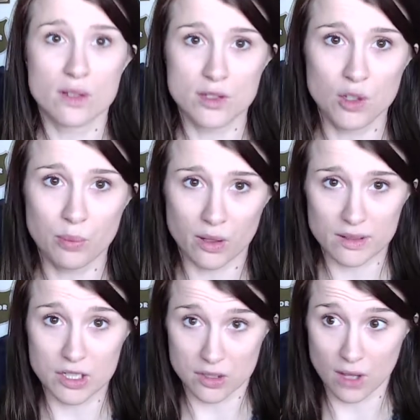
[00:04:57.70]
super,
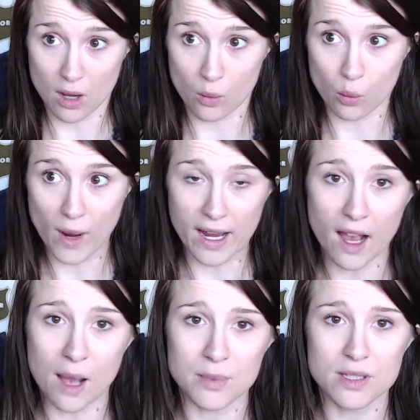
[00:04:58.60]
just wake
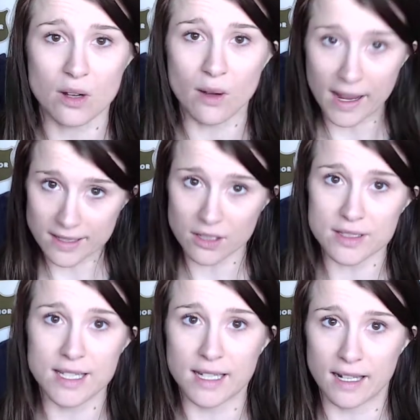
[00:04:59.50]
up. So I start
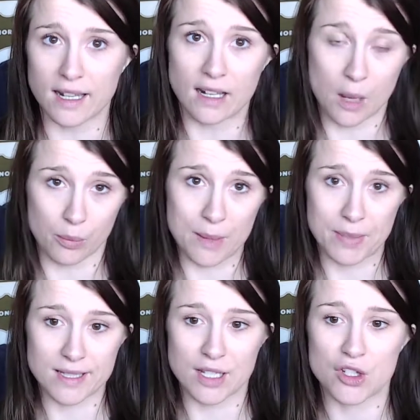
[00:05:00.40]
seated in an upright
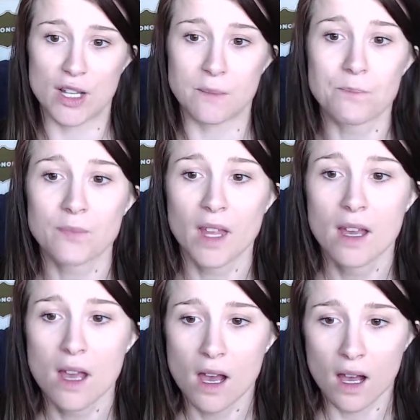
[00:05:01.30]
position.
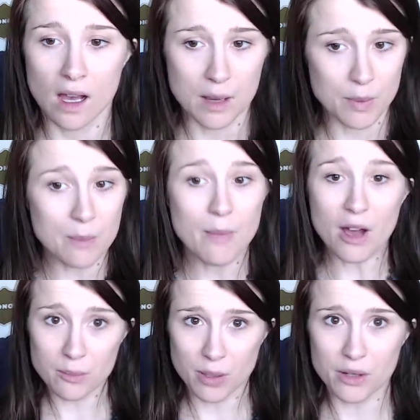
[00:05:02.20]
But
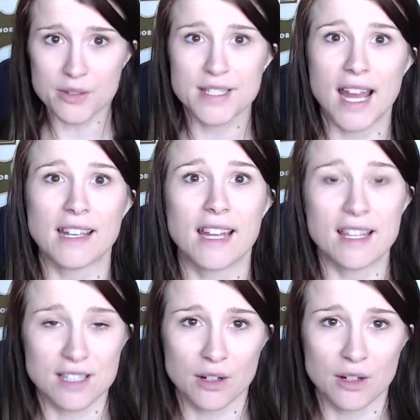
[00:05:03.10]
mountain pose standing is a